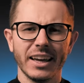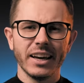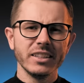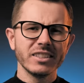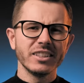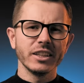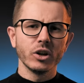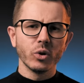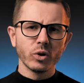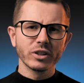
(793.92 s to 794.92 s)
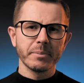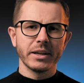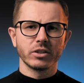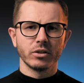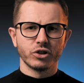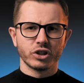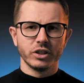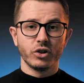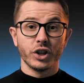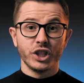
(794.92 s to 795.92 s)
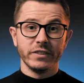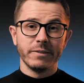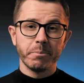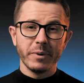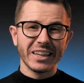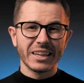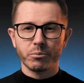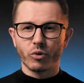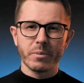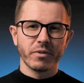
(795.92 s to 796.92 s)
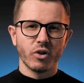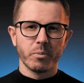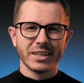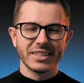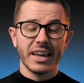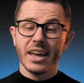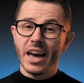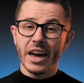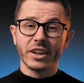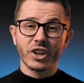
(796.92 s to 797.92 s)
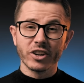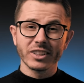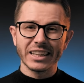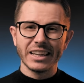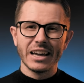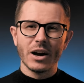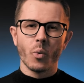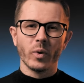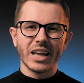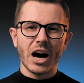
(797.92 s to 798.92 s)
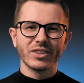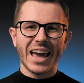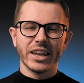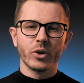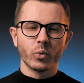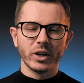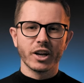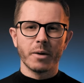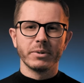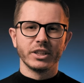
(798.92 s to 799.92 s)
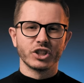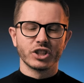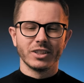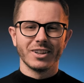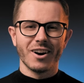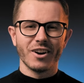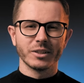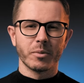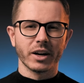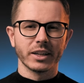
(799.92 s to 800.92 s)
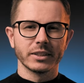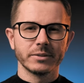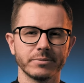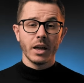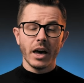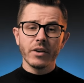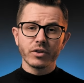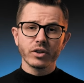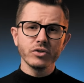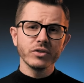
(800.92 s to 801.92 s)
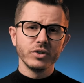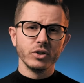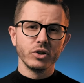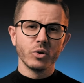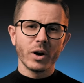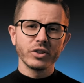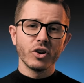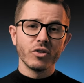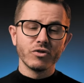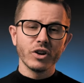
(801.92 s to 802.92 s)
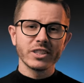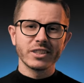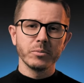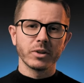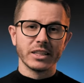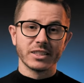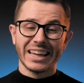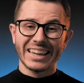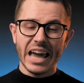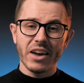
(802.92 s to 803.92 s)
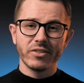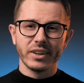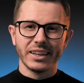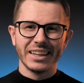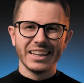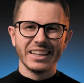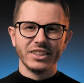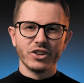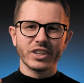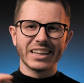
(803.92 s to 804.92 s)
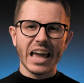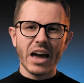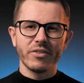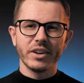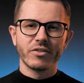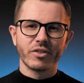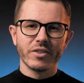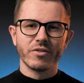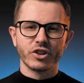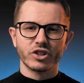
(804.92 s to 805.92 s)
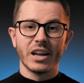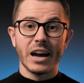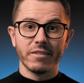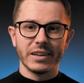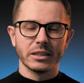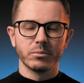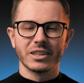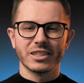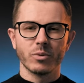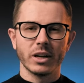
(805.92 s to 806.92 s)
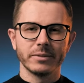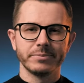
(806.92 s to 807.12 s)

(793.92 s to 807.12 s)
It is the ultimate solution to achieve peak brain performance, and currently without any real competition on the market. And for those of you who want to avoid stimulants like caffeine, there is a caffeine-free version available as well.